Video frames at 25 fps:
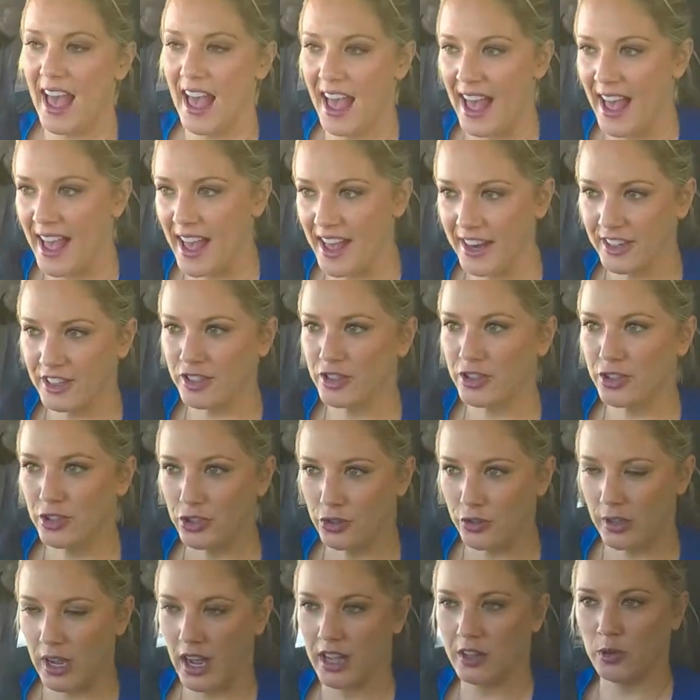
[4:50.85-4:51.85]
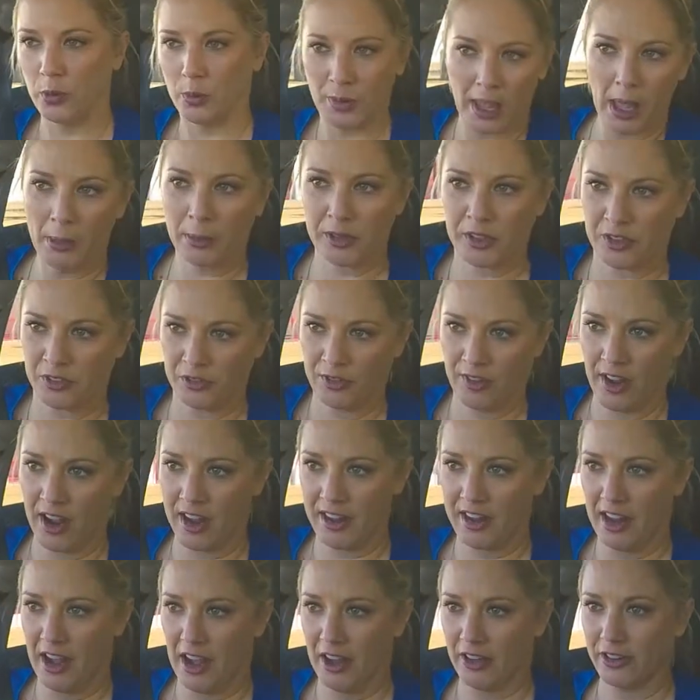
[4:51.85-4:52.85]
And you guys will be able to
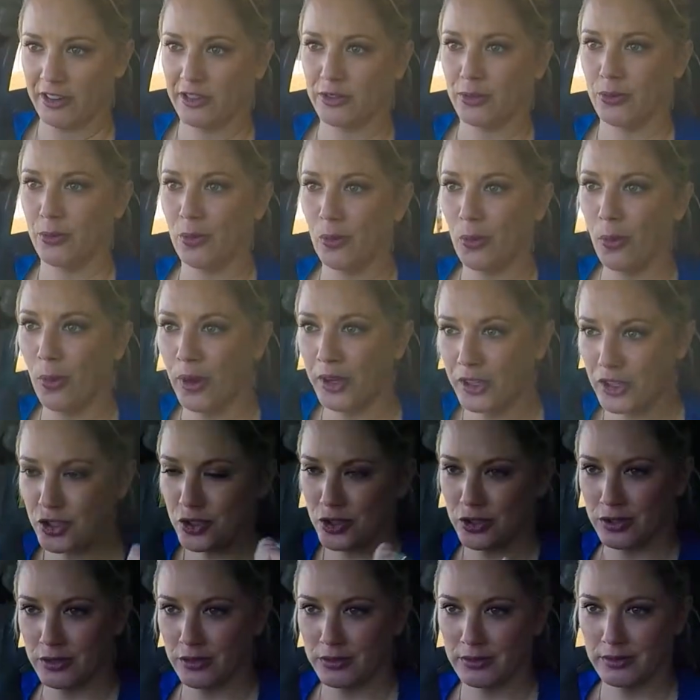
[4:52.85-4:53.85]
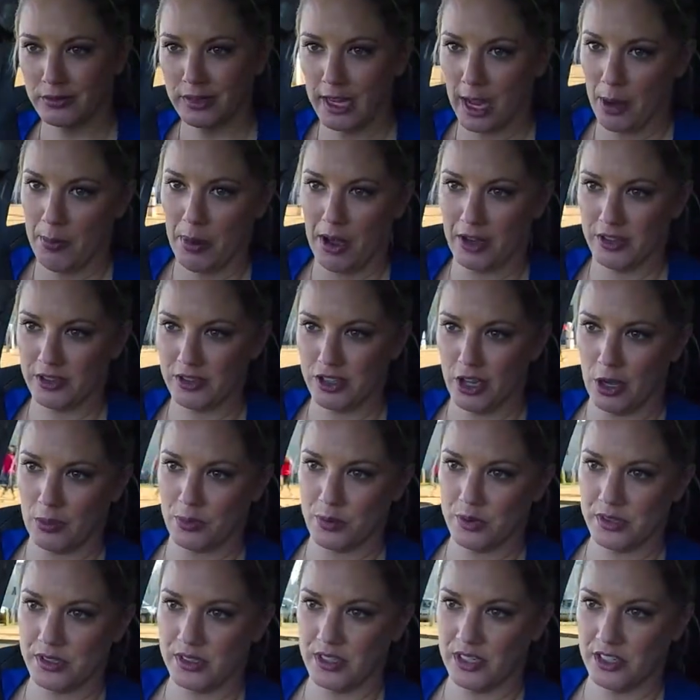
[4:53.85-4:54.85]
find out which came out
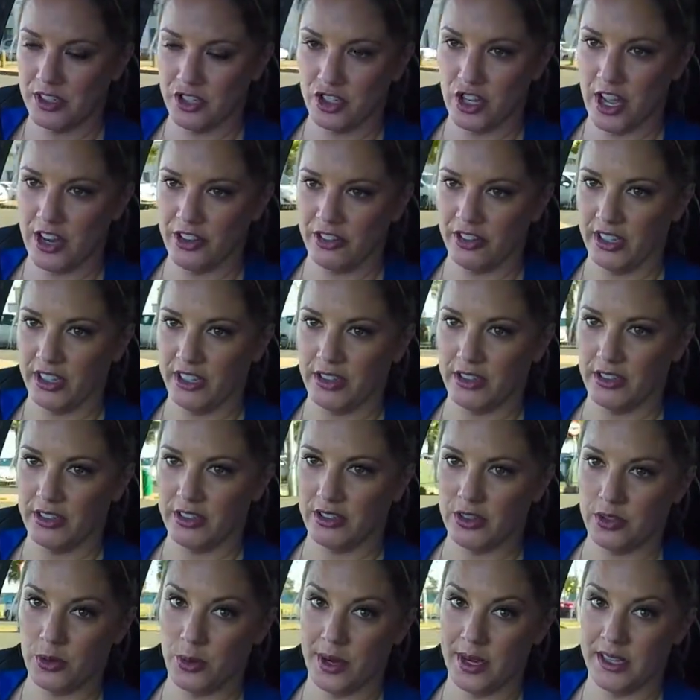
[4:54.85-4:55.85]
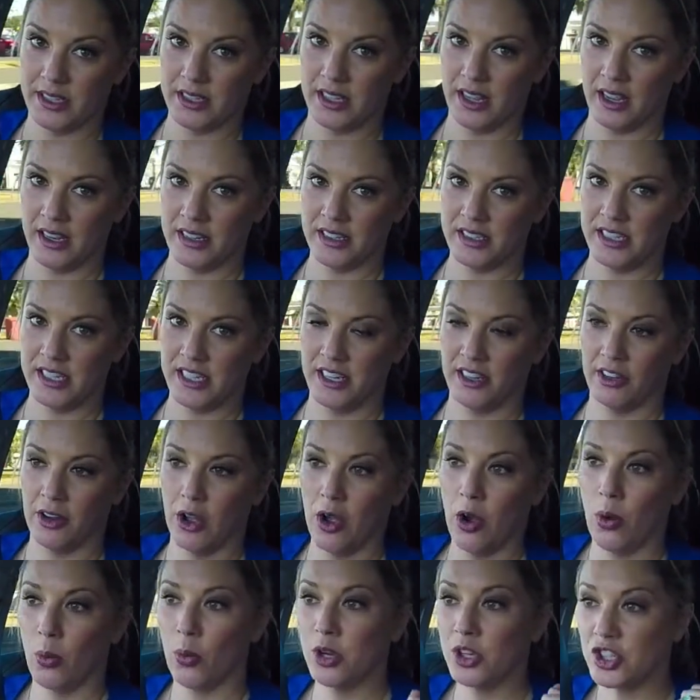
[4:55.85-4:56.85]
tops in January 2018,
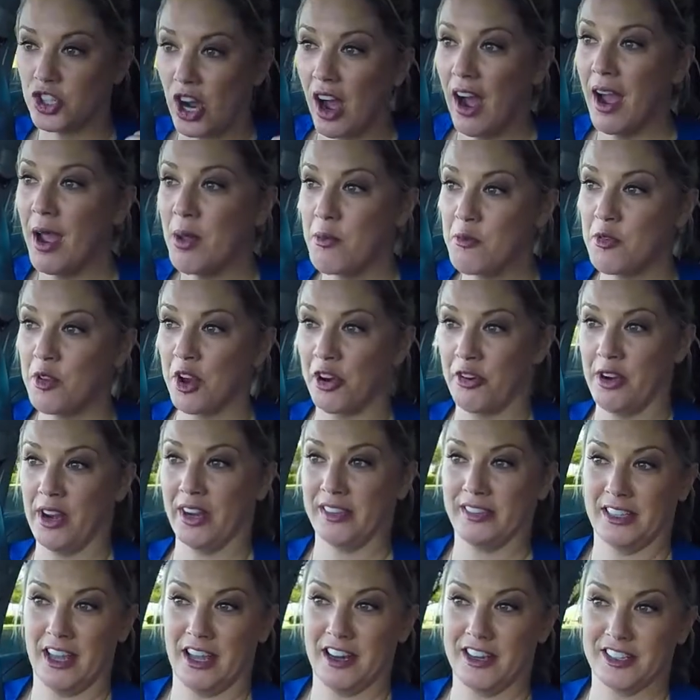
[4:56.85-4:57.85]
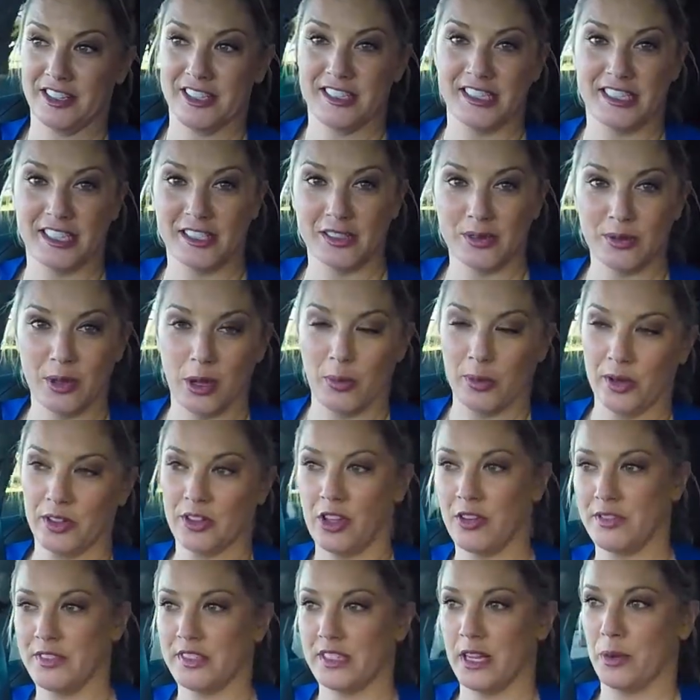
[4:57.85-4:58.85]
which I'm very excited to see as well,
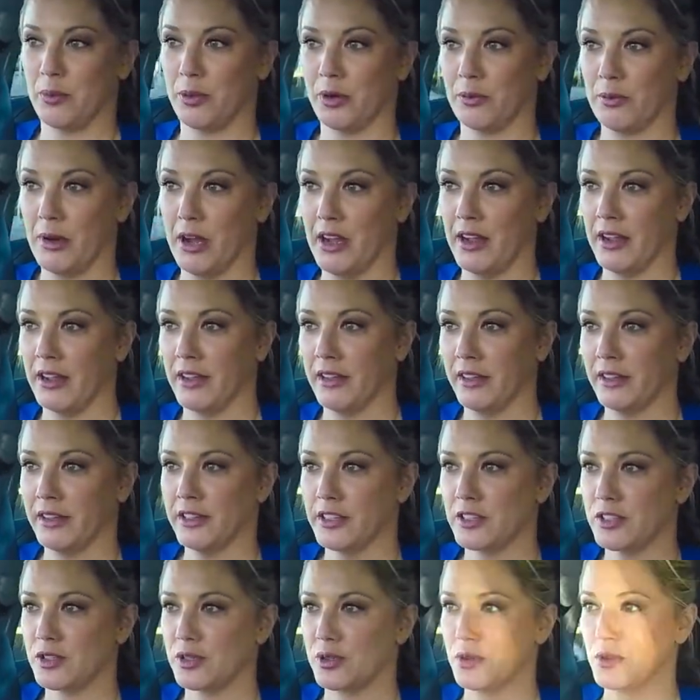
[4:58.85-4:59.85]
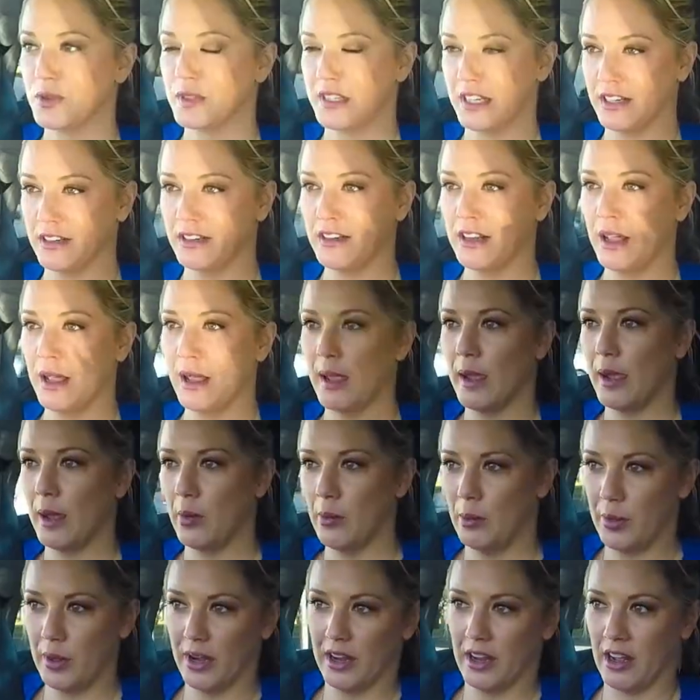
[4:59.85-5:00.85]
because obviously I put my scores in,
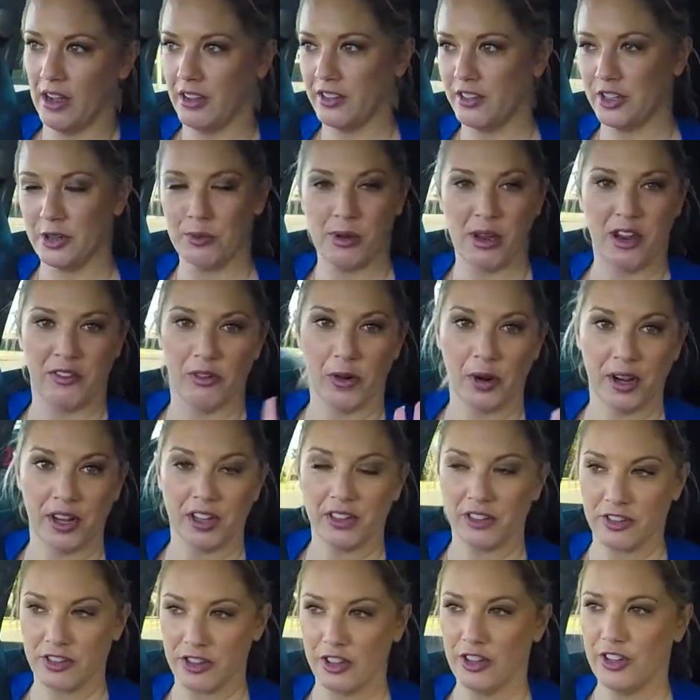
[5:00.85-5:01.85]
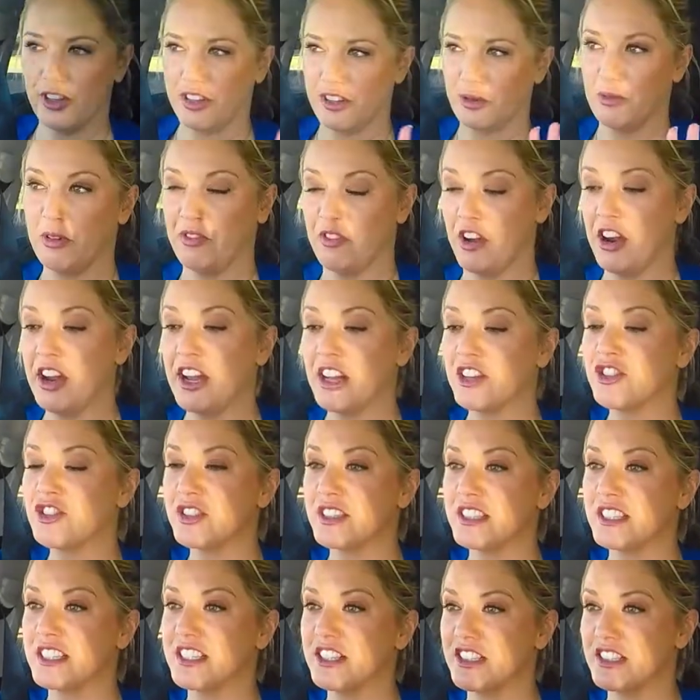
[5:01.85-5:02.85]
but now it's going to be everyone else. So it's to be very
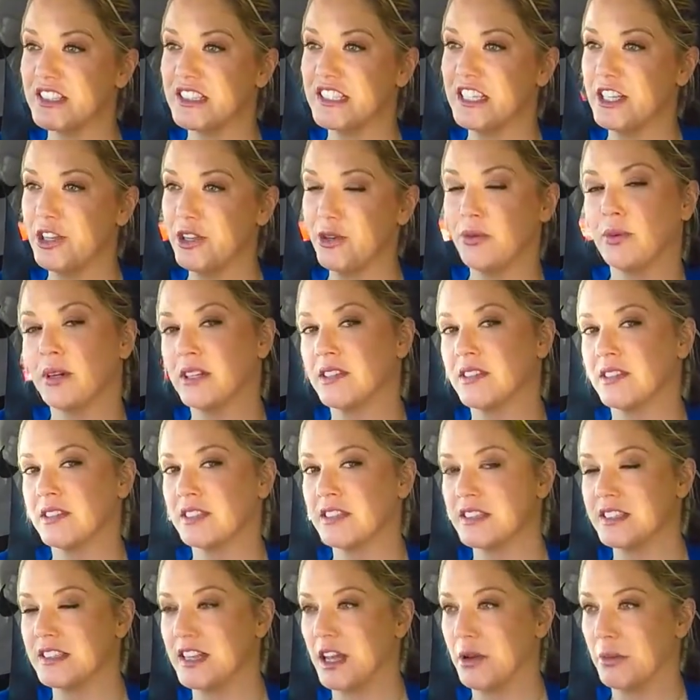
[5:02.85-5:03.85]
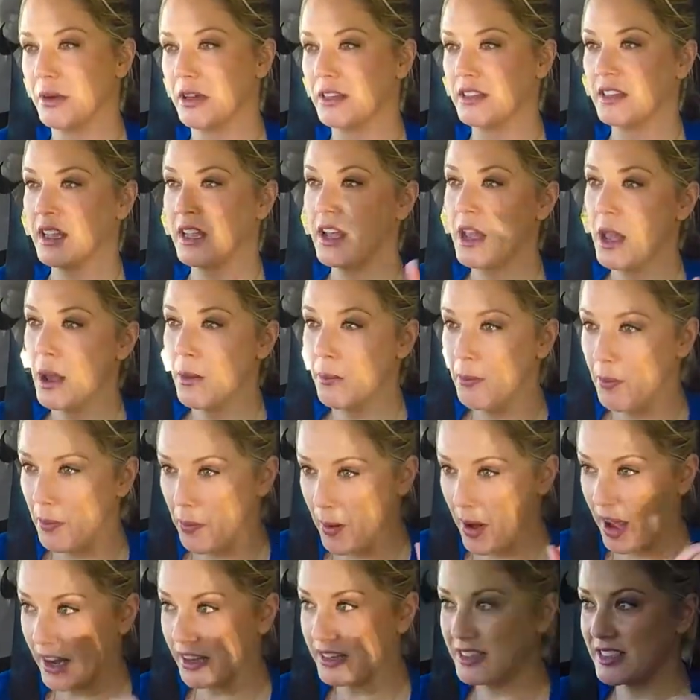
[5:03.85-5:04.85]
interesting to see who wins in this segment.
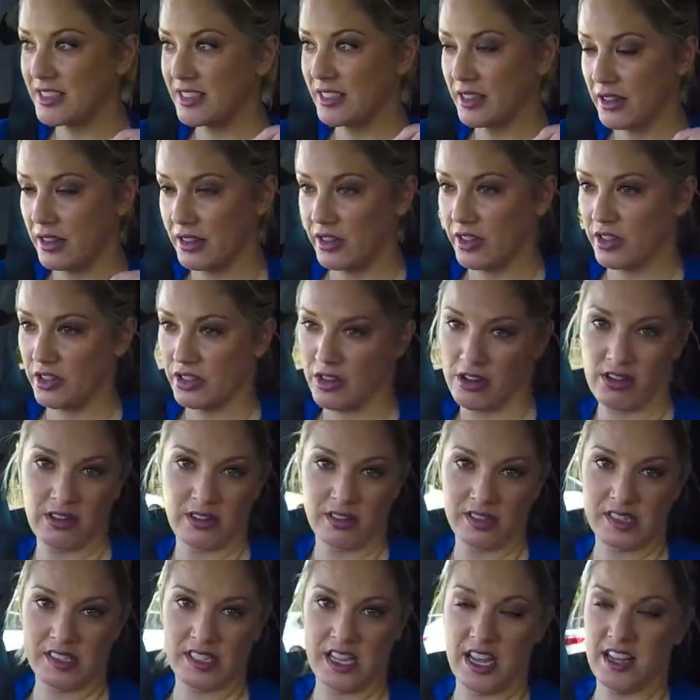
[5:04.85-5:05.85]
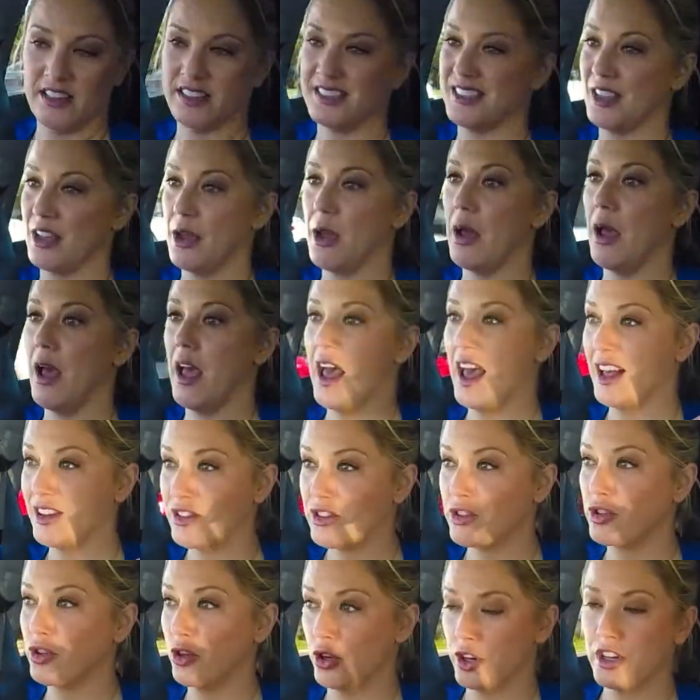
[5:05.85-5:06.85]
But this car stands
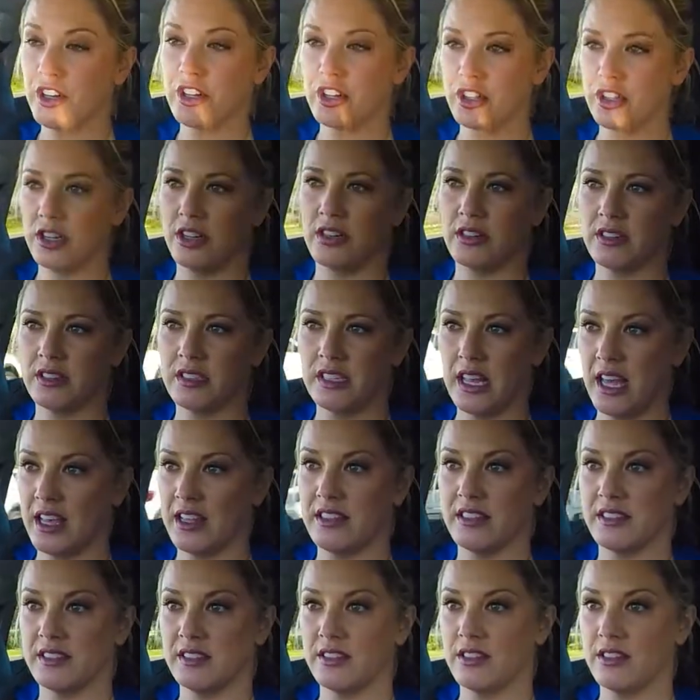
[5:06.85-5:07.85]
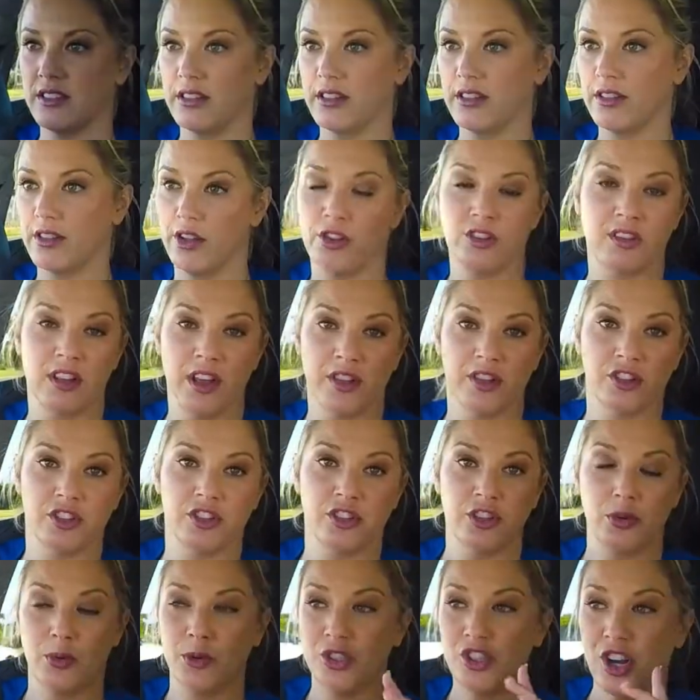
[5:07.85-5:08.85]
as good a chance as those other
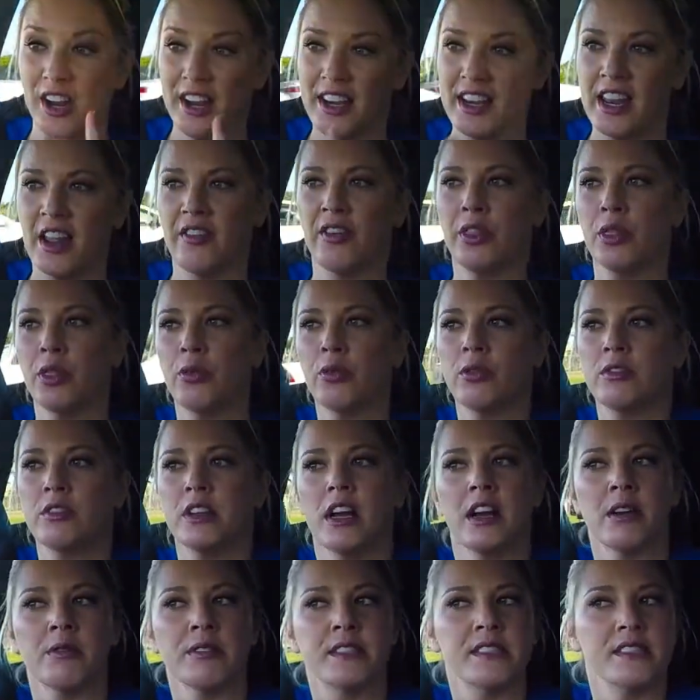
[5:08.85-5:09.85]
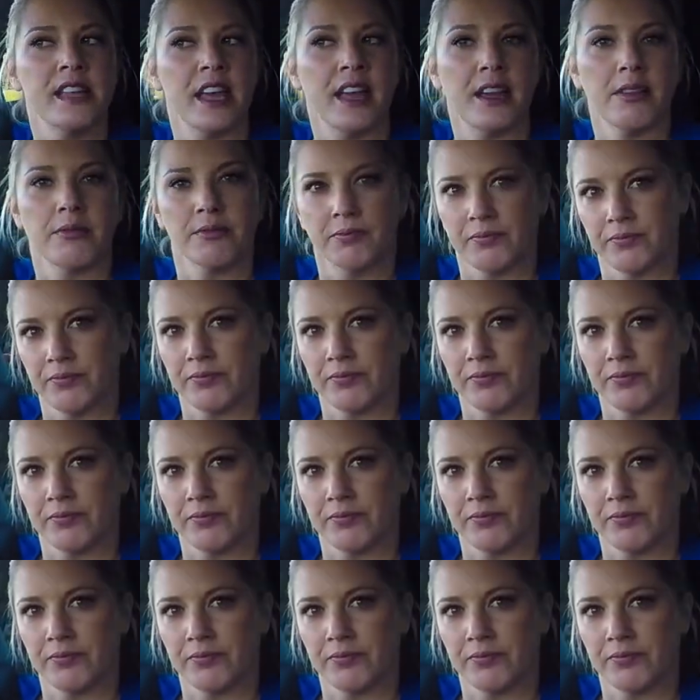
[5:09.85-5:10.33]
two, which I never thought I would say.